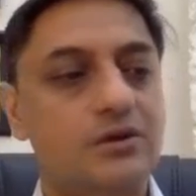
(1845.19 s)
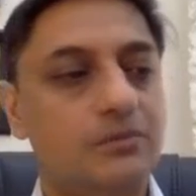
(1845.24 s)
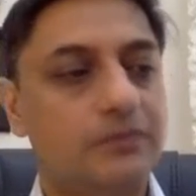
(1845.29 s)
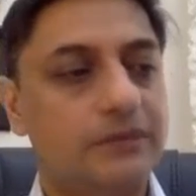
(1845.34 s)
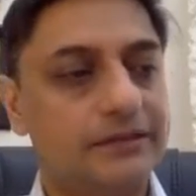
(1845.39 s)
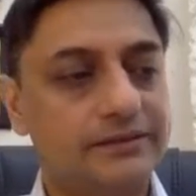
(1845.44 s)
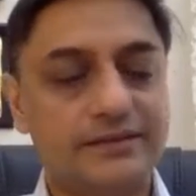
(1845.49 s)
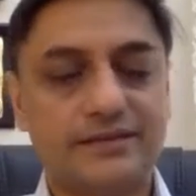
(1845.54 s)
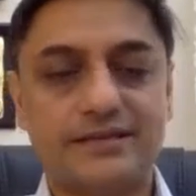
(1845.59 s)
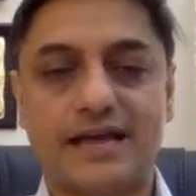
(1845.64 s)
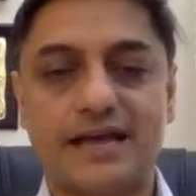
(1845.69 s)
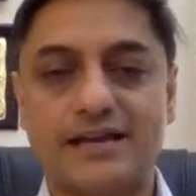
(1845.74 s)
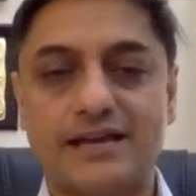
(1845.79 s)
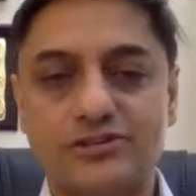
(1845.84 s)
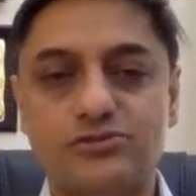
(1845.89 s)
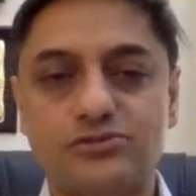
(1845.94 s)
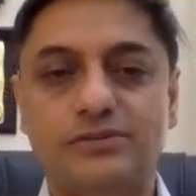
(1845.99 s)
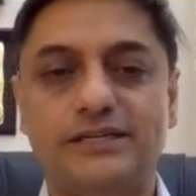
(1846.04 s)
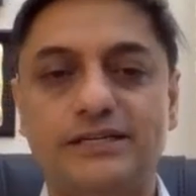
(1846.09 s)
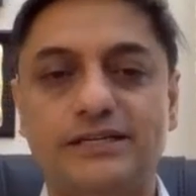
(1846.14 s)
But this has
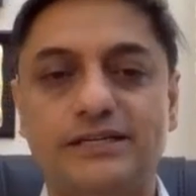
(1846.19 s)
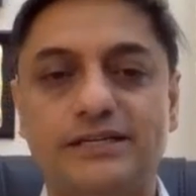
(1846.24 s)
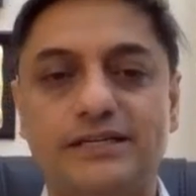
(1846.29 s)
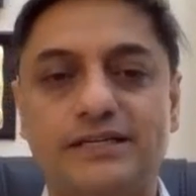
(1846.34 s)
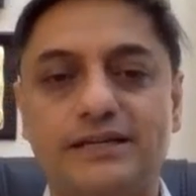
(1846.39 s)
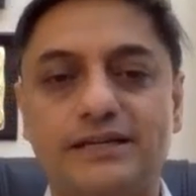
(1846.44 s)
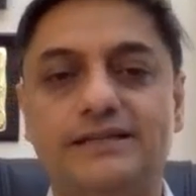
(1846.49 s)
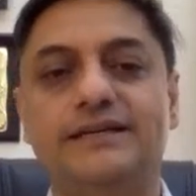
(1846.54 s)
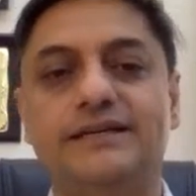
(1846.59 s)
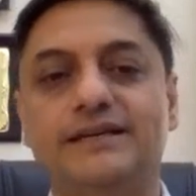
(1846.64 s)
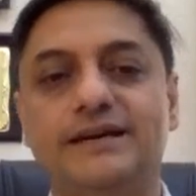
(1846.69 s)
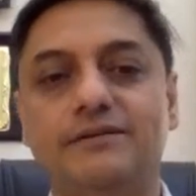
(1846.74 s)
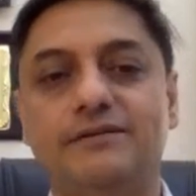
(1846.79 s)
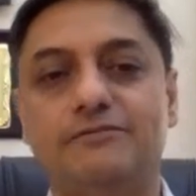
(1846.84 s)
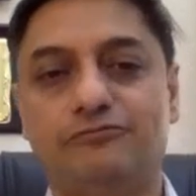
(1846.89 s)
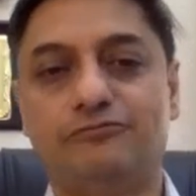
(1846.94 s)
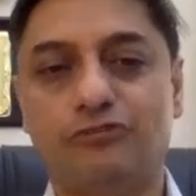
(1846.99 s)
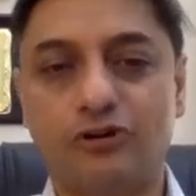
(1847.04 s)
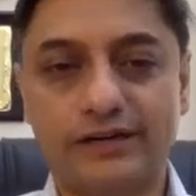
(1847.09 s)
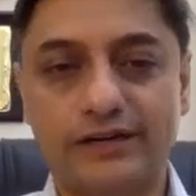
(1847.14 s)
to be done in India
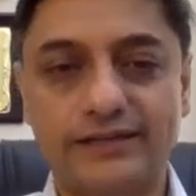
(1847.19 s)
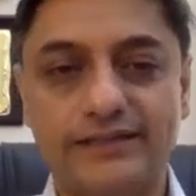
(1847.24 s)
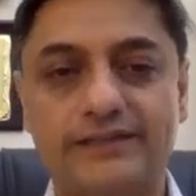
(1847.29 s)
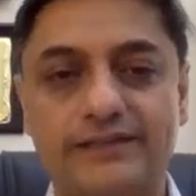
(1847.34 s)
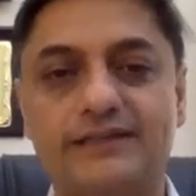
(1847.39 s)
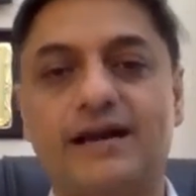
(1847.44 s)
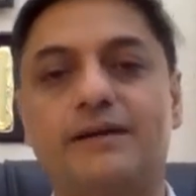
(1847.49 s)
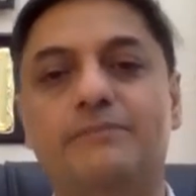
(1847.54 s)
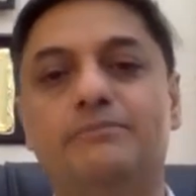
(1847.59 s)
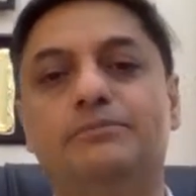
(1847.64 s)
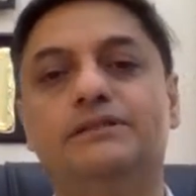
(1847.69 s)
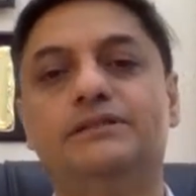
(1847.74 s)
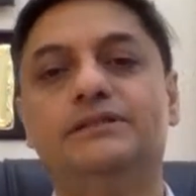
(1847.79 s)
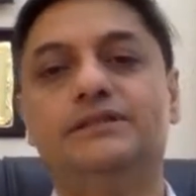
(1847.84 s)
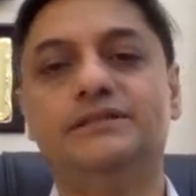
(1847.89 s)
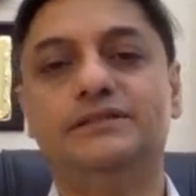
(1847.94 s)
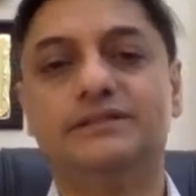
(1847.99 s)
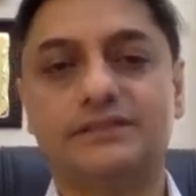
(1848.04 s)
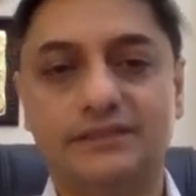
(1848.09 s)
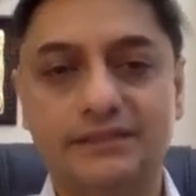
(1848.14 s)
for Indian
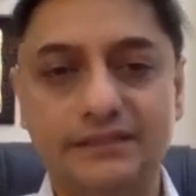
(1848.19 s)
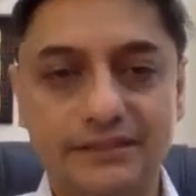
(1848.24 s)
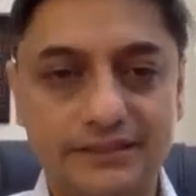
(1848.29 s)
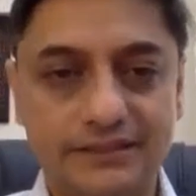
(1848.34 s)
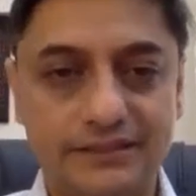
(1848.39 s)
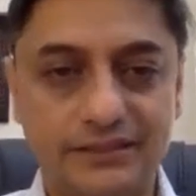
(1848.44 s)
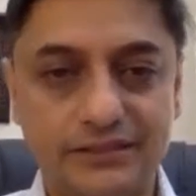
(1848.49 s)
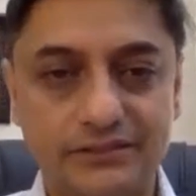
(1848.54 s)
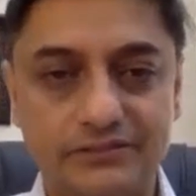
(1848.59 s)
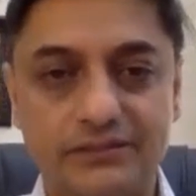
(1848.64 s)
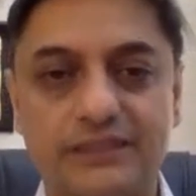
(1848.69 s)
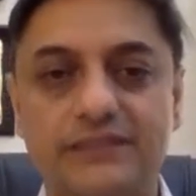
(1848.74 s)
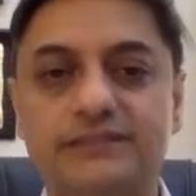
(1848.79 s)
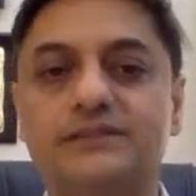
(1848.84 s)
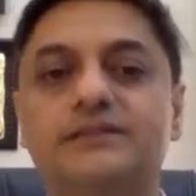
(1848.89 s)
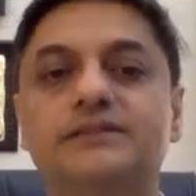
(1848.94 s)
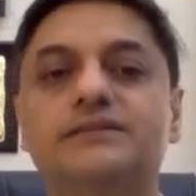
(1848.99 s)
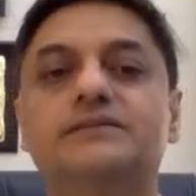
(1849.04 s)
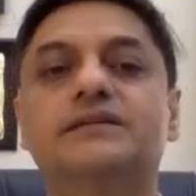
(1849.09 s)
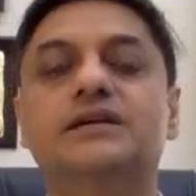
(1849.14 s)
companies, Indian
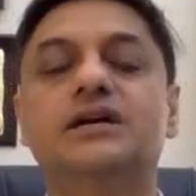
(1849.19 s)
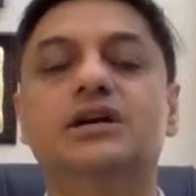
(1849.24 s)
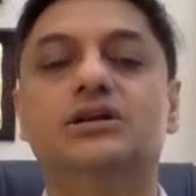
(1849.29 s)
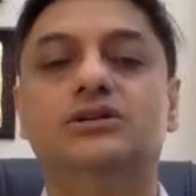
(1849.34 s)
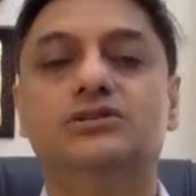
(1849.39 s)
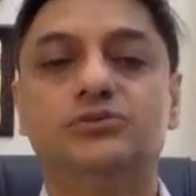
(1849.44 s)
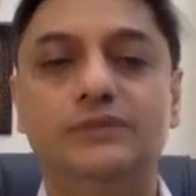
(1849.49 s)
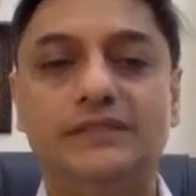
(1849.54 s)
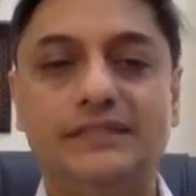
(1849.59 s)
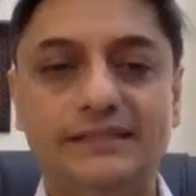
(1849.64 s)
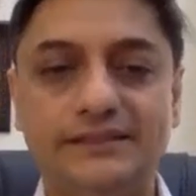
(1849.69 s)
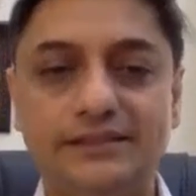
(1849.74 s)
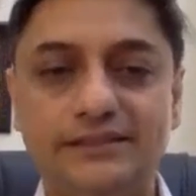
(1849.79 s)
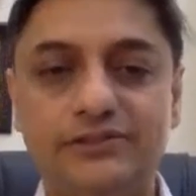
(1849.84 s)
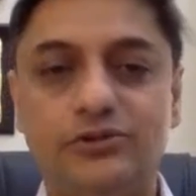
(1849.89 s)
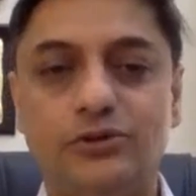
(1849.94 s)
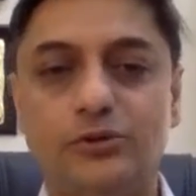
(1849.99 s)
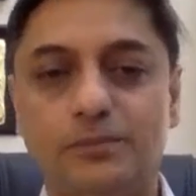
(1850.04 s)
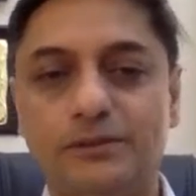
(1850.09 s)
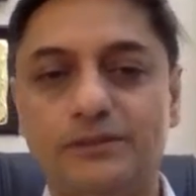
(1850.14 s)
innovators. So we needed
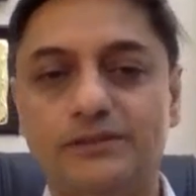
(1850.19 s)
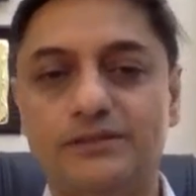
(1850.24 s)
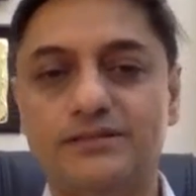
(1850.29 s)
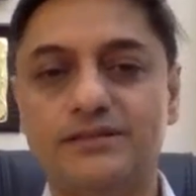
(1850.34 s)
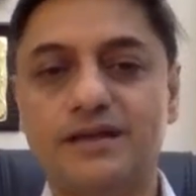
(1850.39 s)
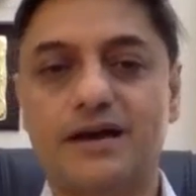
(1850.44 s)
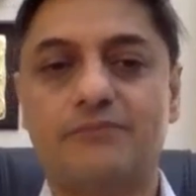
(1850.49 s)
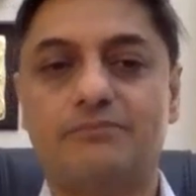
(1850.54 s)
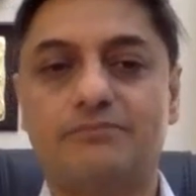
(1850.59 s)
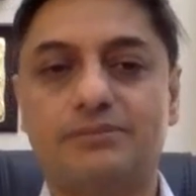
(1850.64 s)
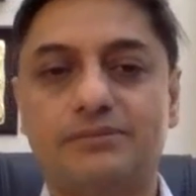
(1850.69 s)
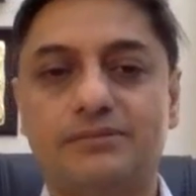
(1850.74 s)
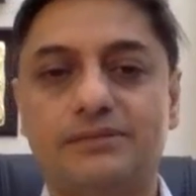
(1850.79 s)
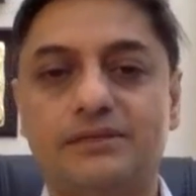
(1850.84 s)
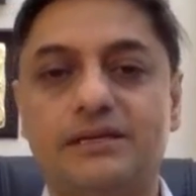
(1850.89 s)
to open this up.